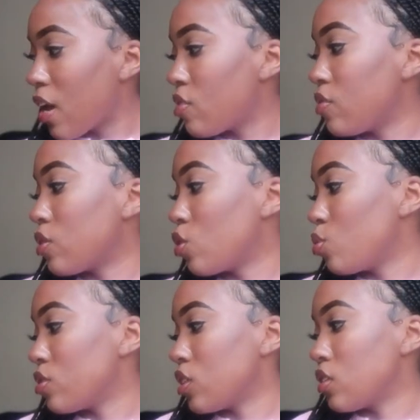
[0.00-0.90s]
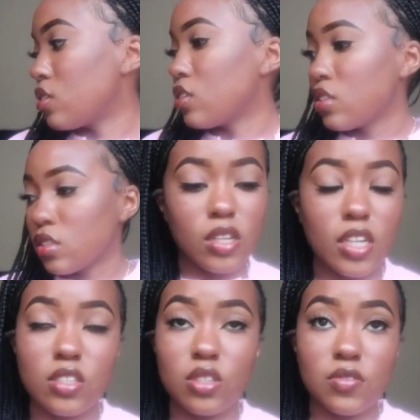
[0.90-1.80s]
haven't even opened this yet. A
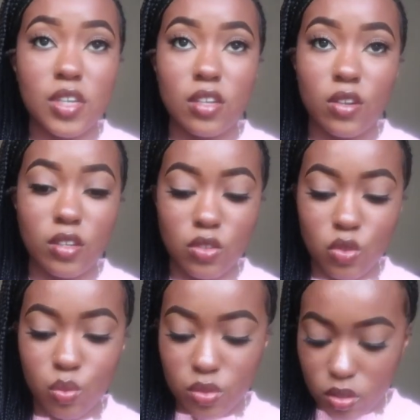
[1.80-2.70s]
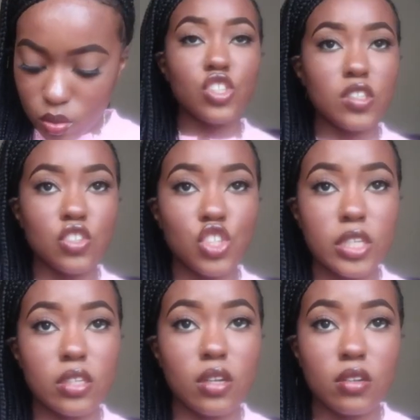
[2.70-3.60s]
lot of stuff I had already opened just to
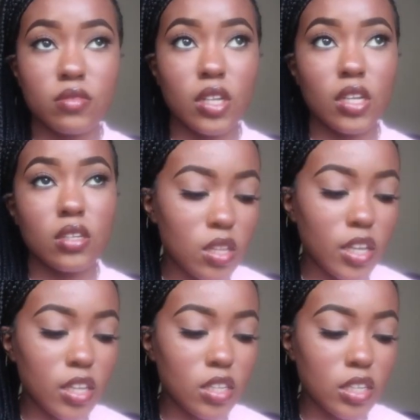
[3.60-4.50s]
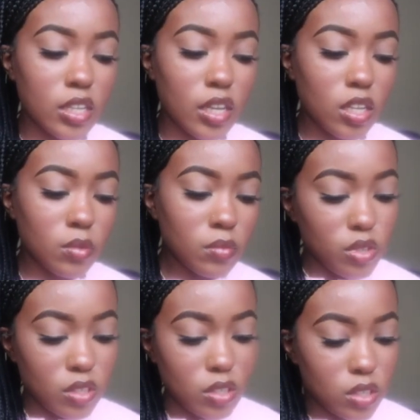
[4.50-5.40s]
check it off like that it came,
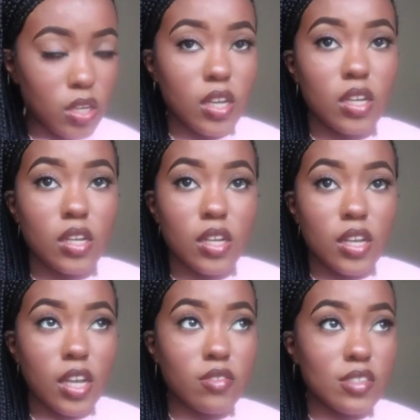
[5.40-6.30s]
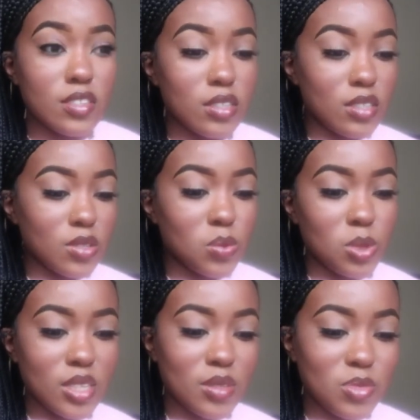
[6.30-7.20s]
but I haven't seen this one
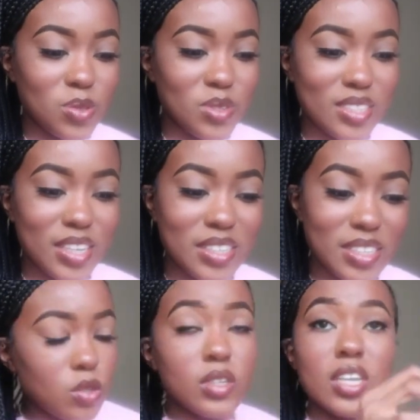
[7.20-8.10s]
yet. I'm so excited. So it